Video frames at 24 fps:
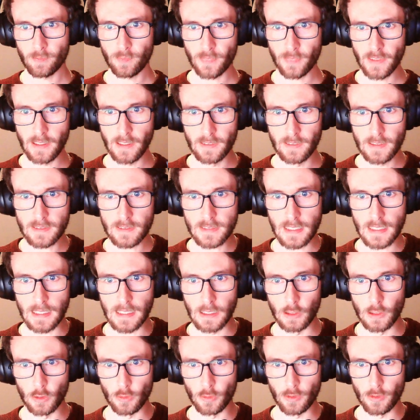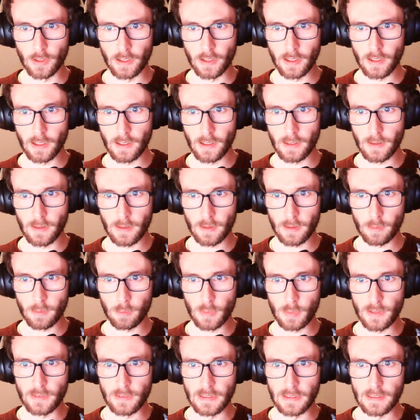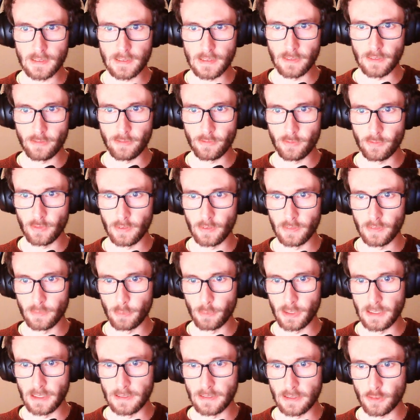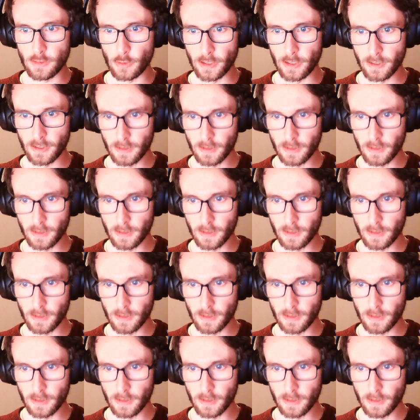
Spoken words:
and the town beneath the tree.